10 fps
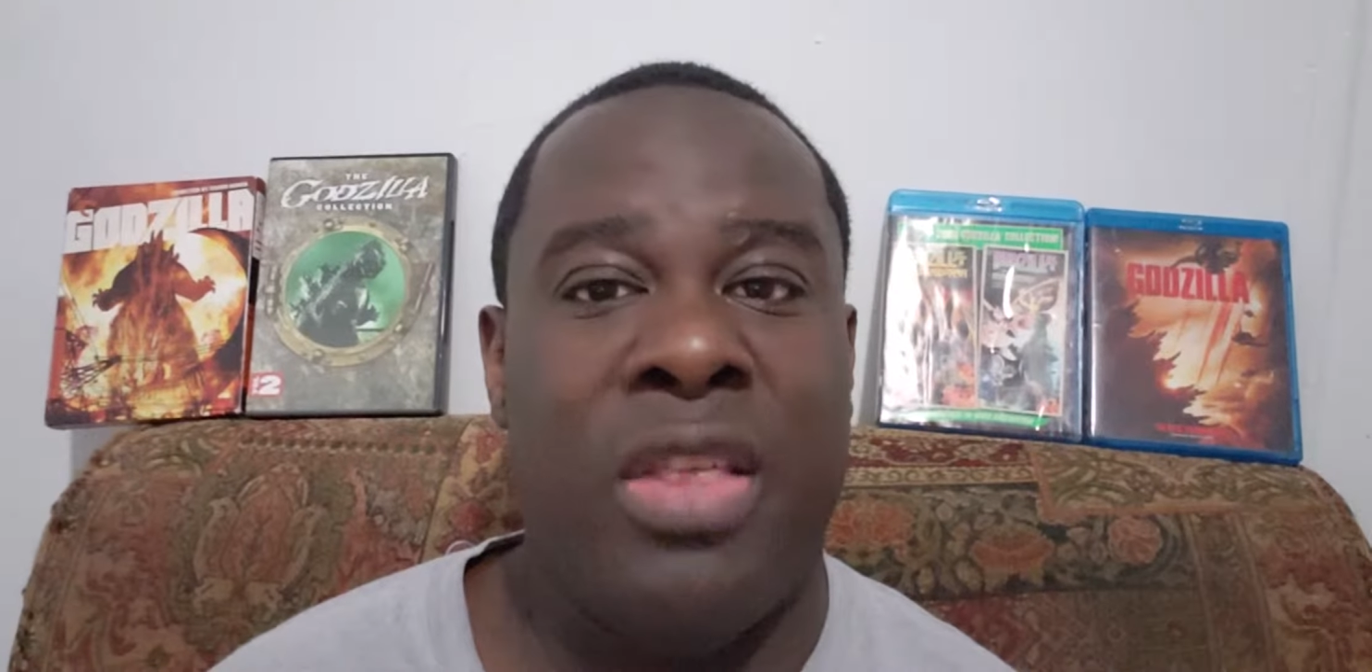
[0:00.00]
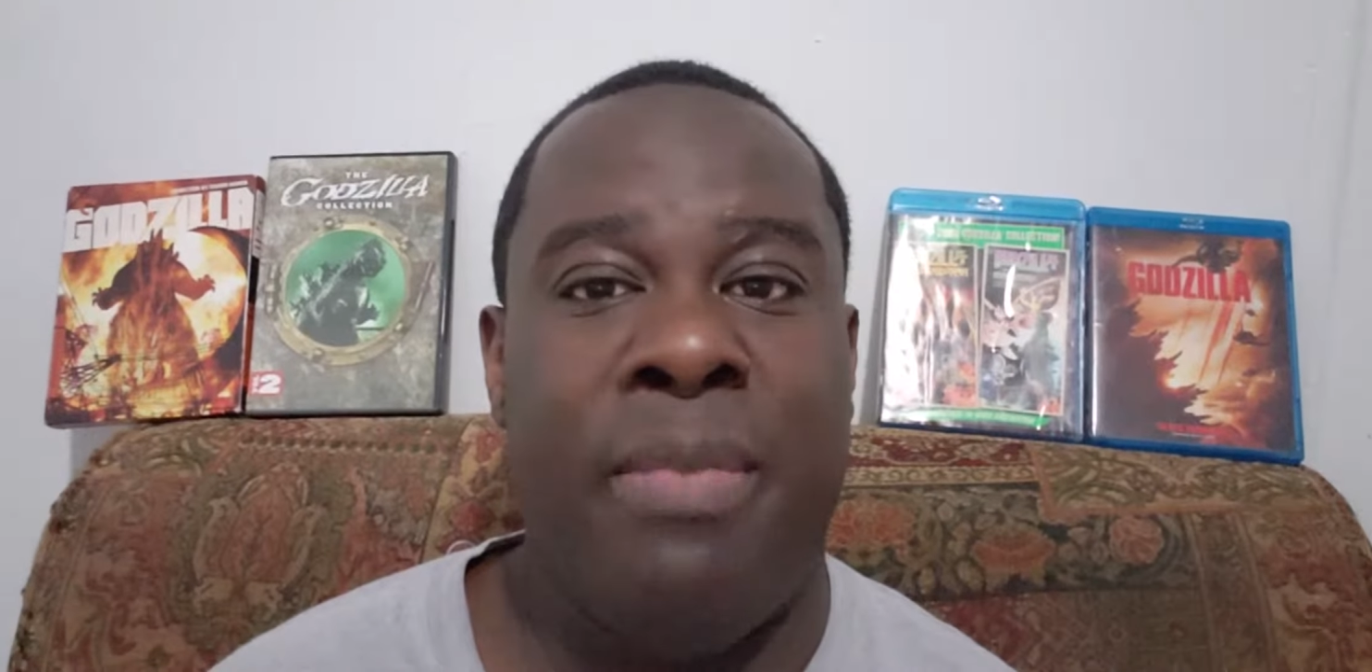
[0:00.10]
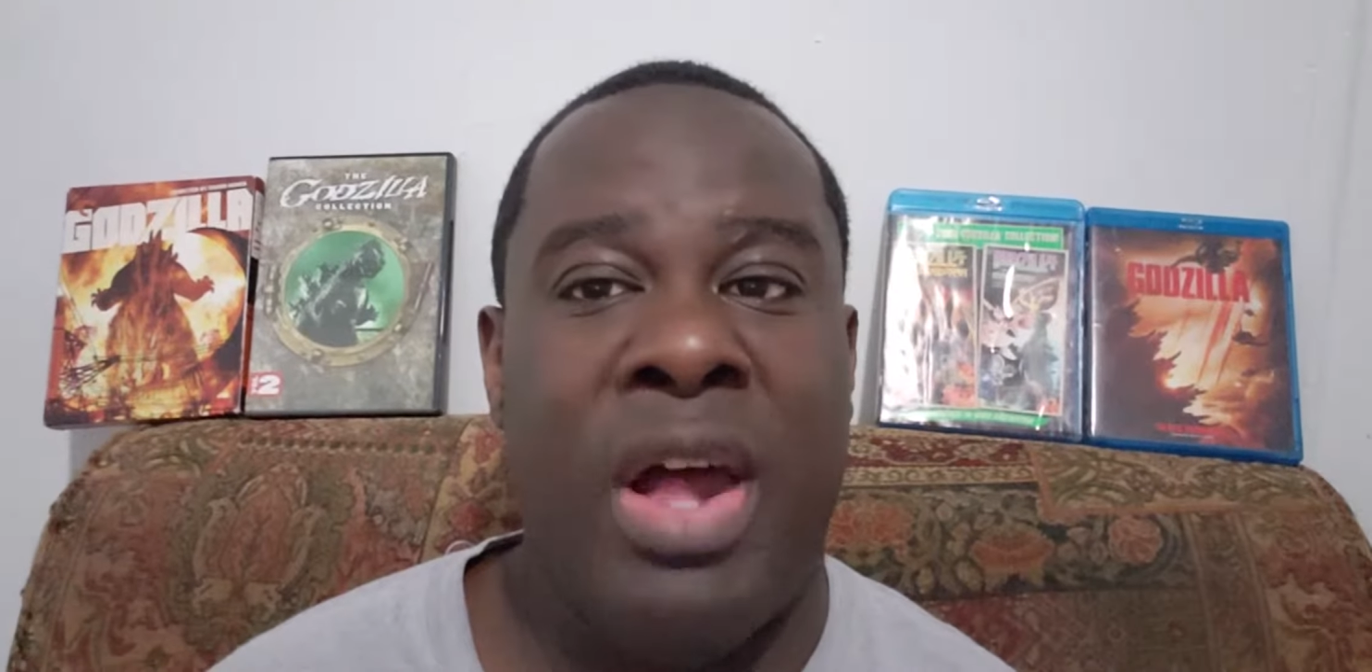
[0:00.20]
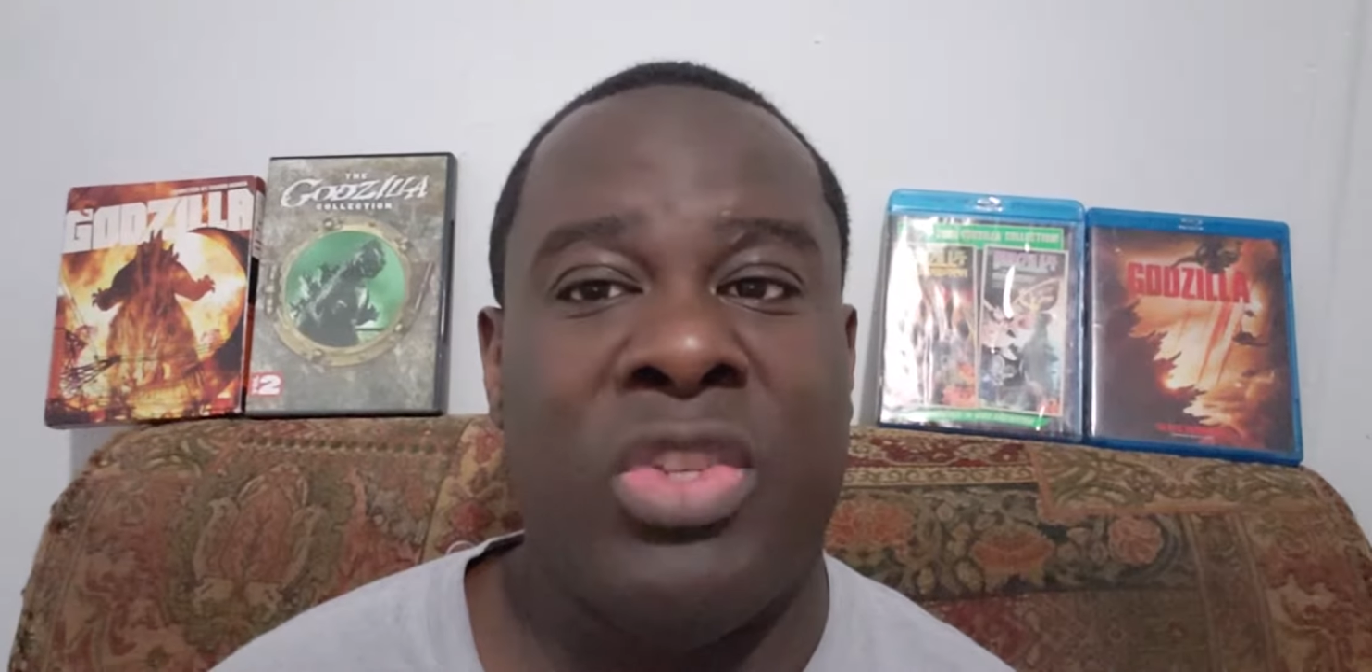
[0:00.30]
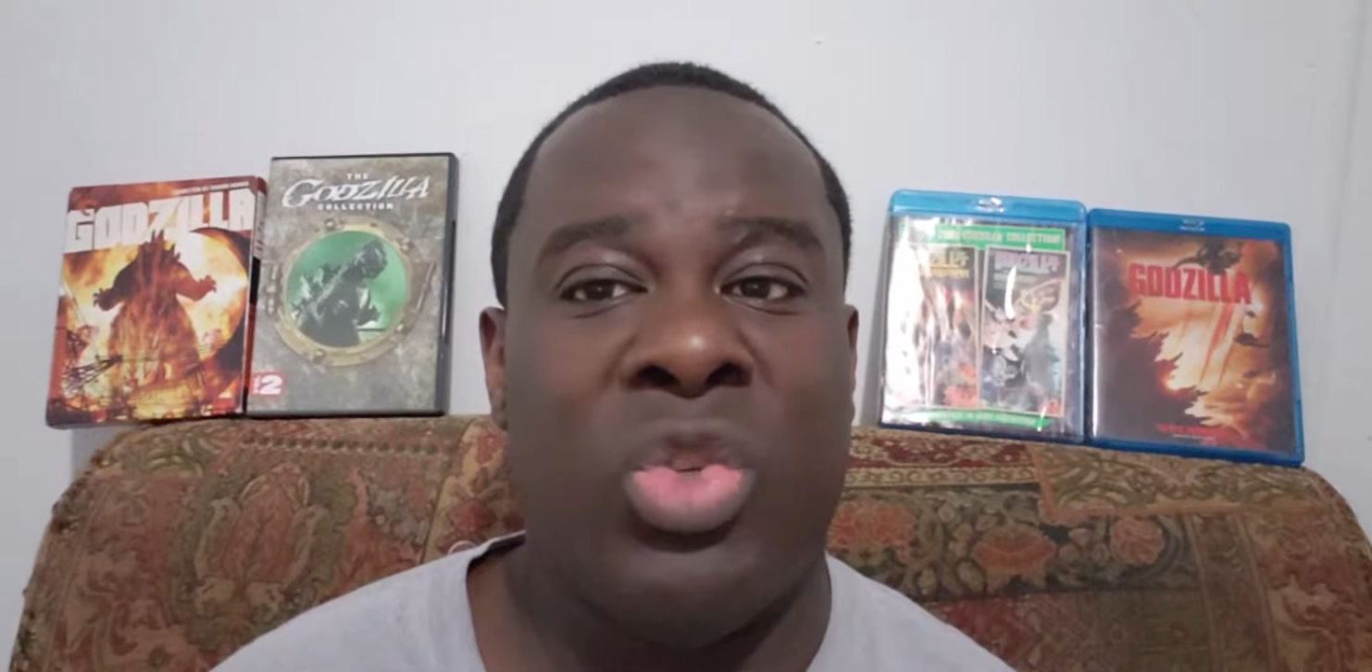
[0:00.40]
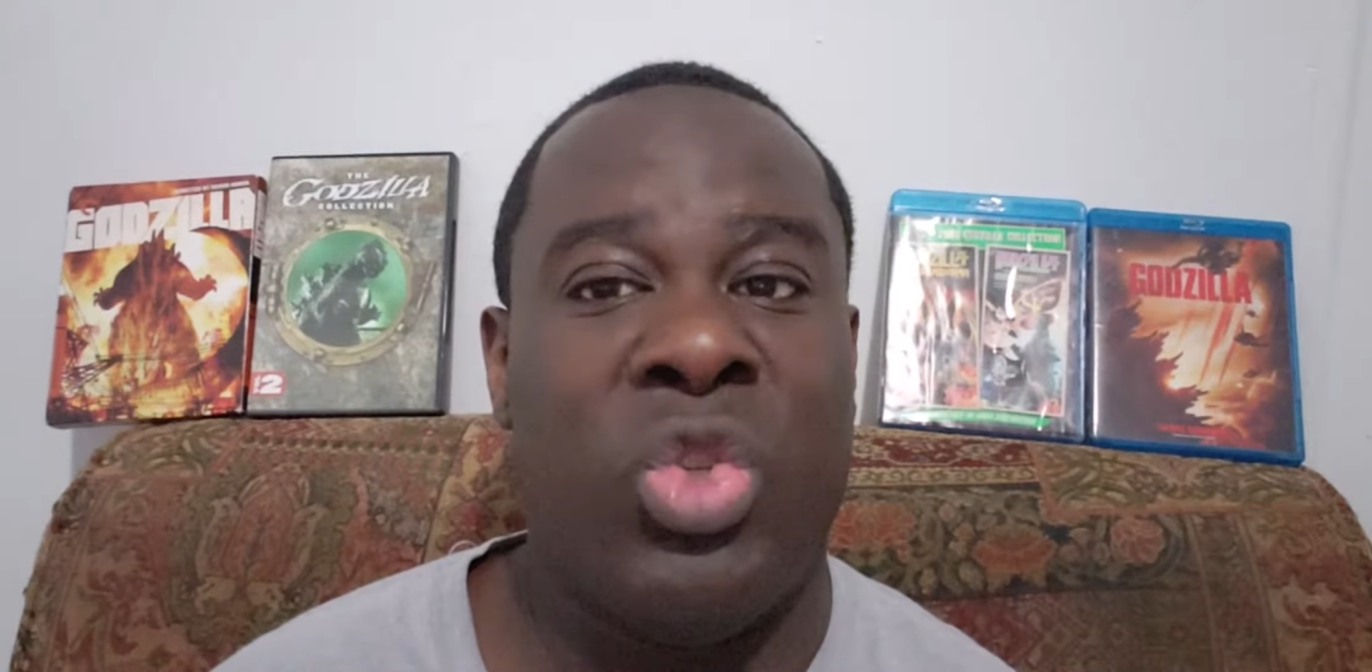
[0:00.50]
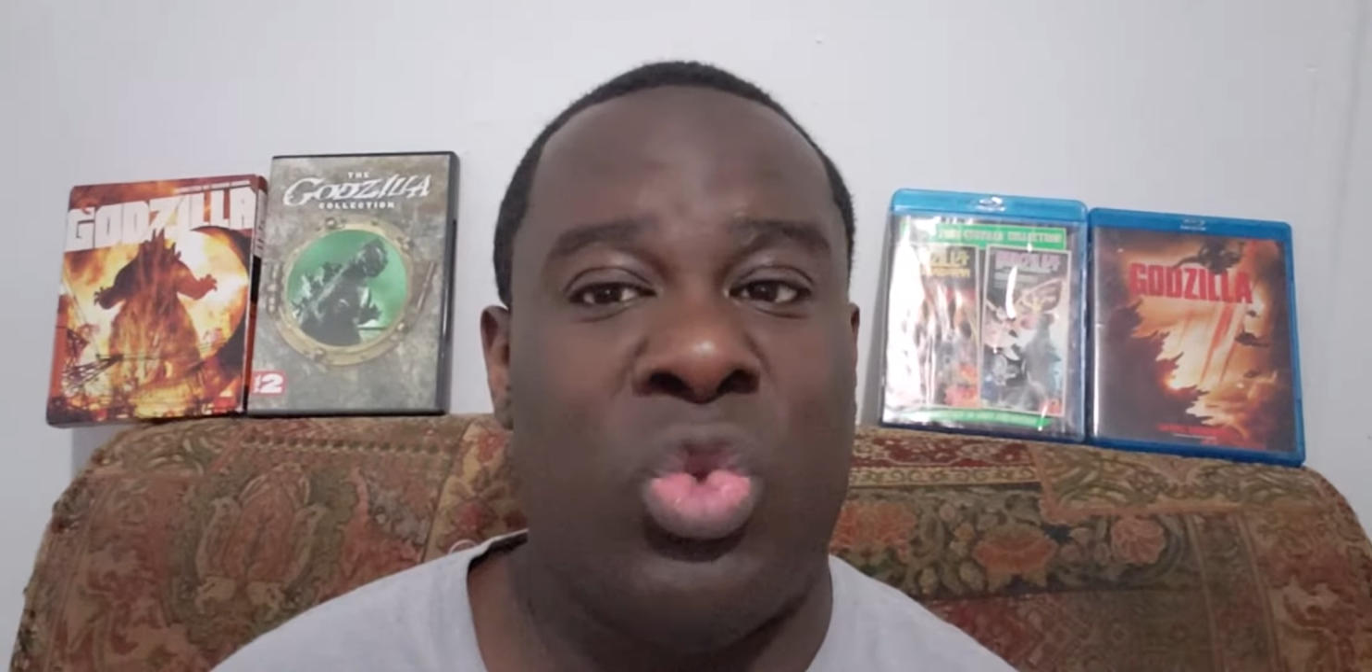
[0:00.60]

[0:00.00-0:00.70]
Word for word: of the Monsters